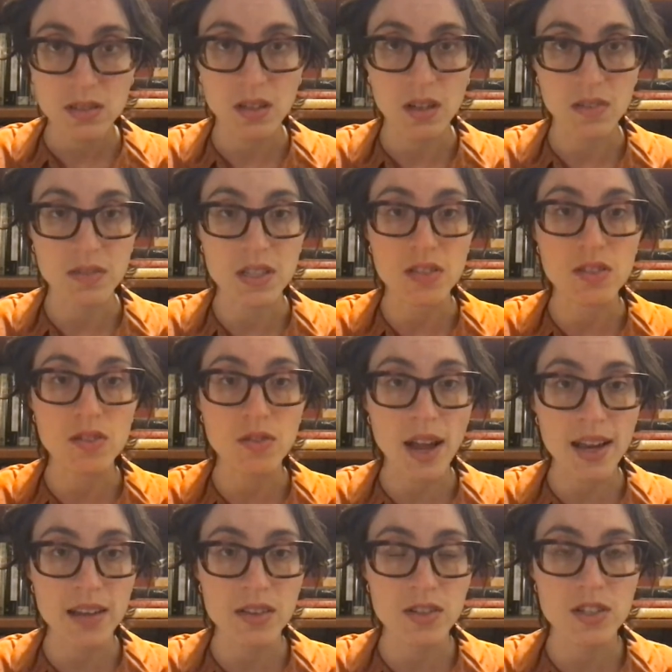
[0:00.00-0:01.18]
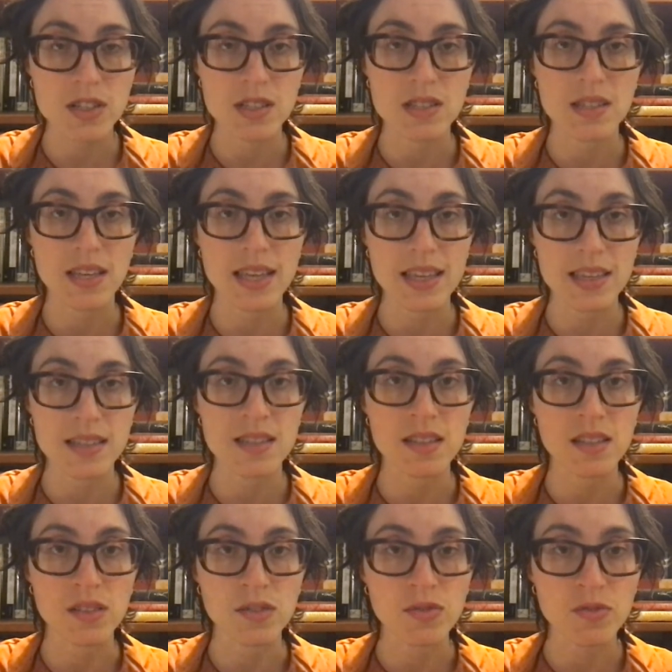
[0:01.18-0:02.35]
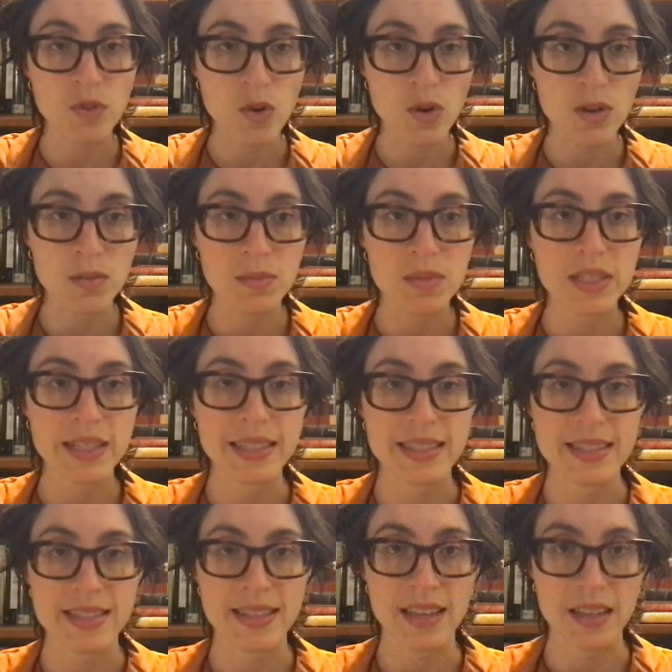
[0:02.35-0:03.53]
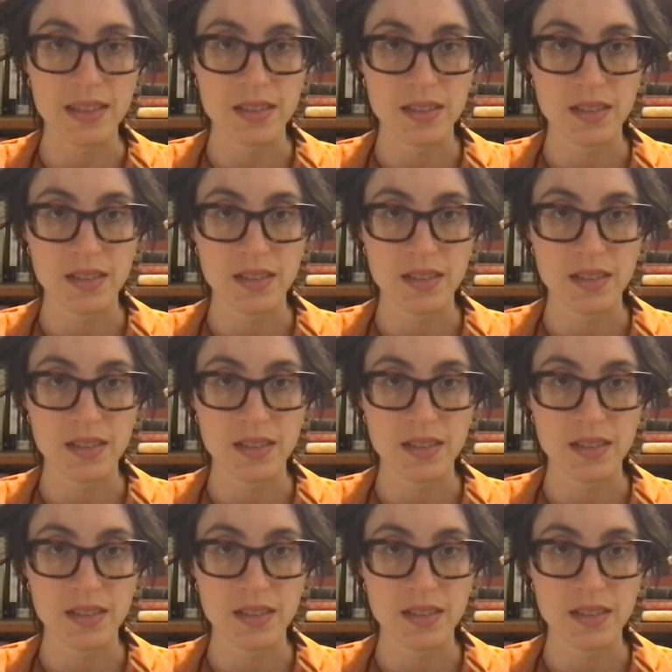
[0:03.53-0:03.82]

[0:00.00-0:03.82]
of these strategies is informed consent.